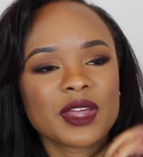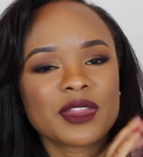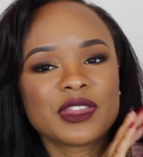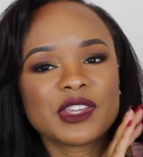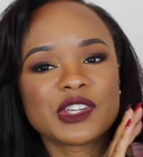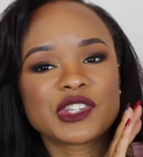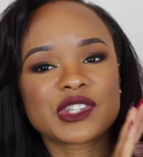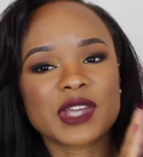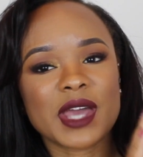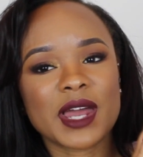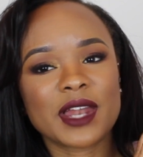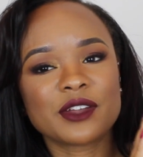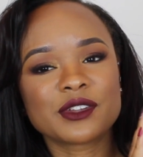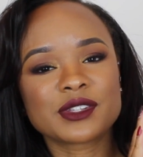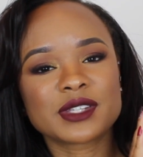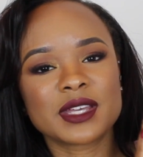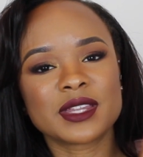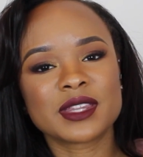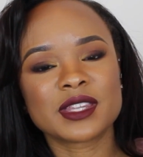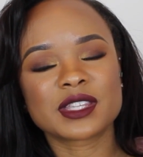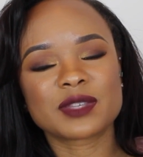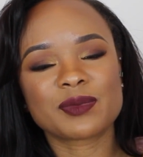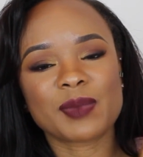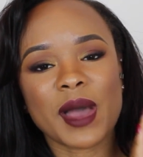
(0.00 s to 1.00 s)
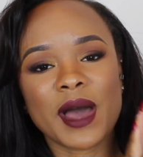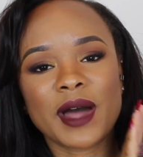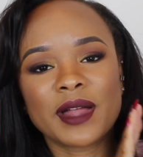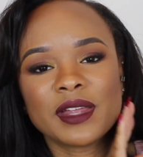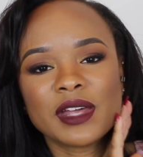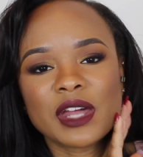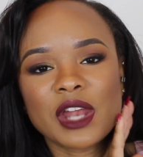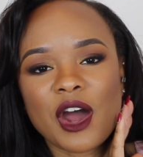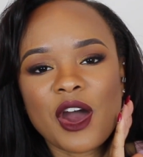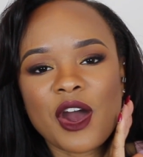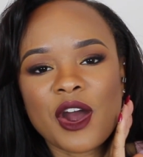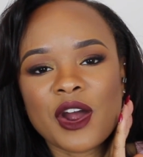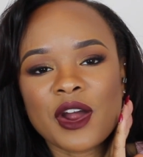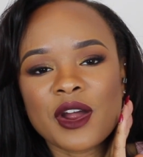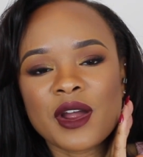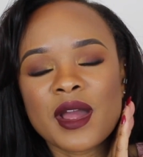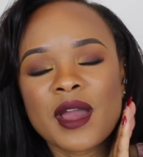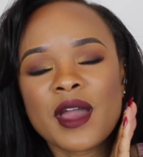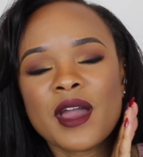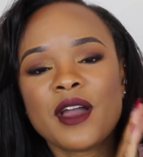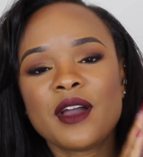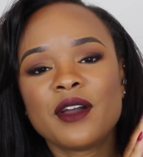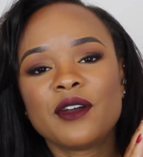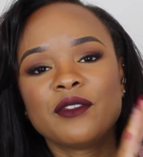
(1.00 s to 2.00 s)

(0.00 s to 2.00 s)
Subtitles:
The shadows in this palette are